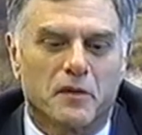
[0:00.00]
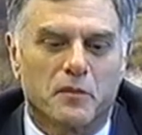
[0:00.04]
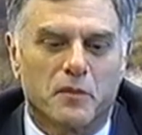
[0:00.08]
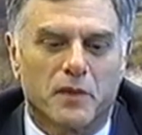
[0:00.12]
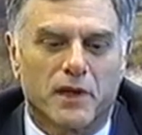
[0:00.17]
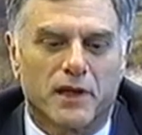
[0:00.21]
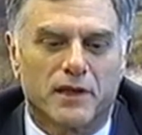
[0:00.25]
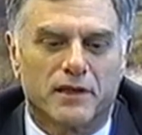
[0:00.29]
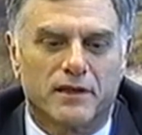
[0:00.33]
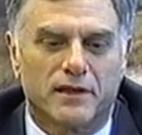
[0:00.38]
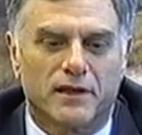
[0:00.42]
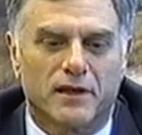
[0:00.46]

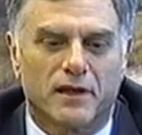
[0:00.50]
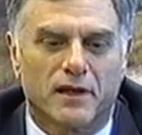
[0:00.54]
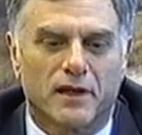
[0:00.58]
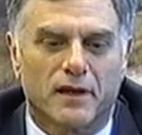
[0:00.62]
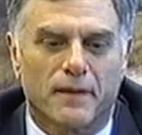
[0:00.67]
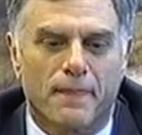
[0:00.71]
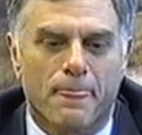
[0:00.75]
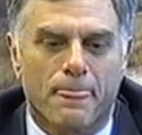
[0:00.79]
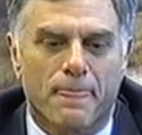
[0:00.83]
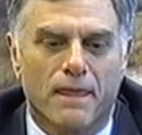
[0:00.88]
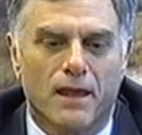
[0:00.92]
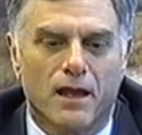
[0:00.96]
But
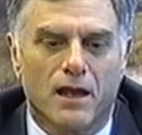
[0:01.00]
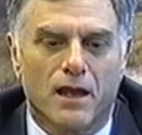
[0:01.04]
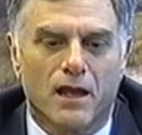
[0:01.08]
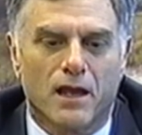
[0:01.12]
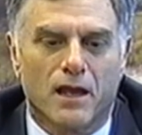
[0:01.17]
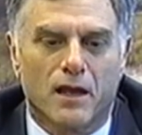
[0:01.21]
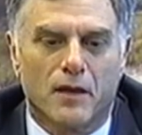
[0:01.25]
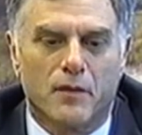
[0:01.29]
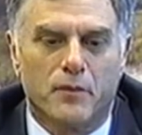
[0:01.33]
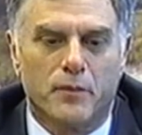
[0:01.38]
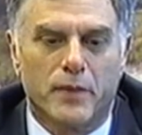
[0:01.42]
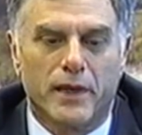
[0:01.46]

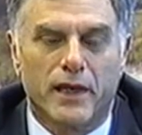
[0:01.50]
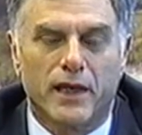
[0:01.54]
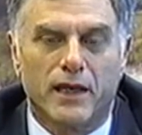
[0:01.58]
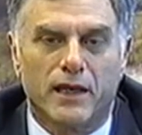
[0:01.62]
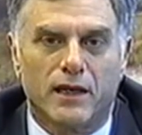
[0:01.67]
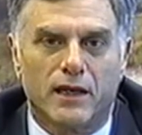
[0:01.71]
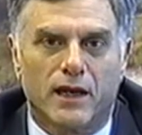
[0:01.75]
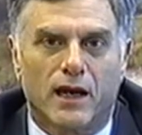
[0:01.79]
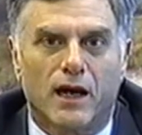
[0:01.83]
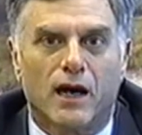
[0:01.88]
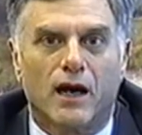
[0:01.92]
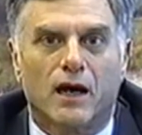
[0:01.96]

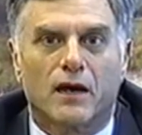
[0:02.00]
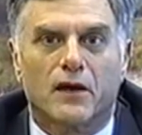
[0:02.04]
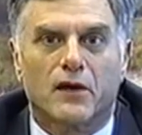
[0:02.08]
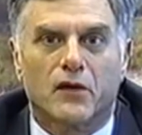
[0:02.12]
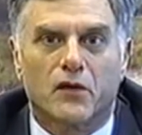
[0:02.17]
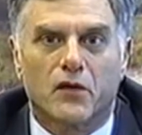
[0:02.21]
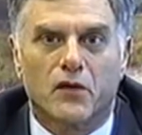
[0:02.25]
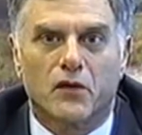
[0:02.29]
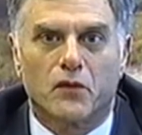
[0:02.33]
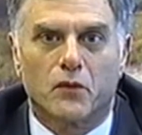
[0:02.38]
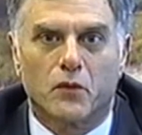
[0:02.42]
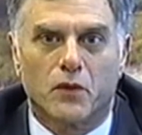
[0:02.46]
being
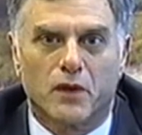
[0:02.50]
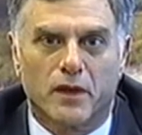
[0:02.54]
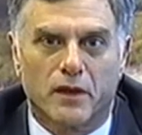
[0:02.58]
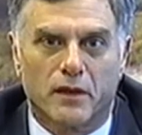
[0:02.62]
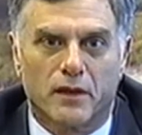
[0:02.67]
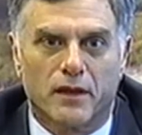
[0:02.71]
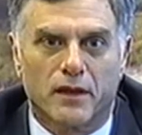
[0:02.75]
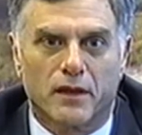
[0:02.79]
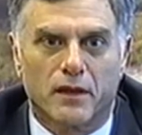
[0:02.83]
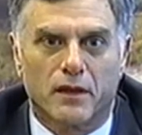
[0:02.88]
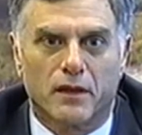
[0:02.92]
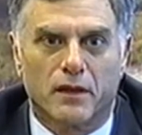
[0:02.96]
honored
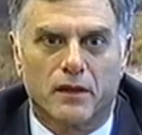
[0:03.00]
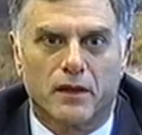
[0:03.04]
with